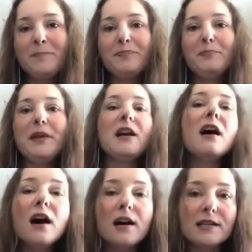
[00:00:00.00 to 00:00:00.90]

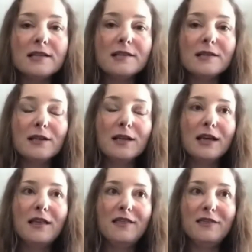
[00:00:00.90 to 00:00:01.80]
because
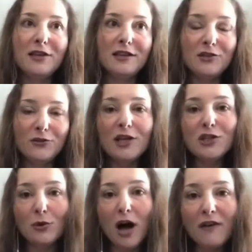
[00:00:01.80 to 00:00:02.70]
the trade show
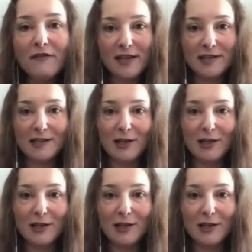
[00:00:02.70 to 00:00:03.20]
obviously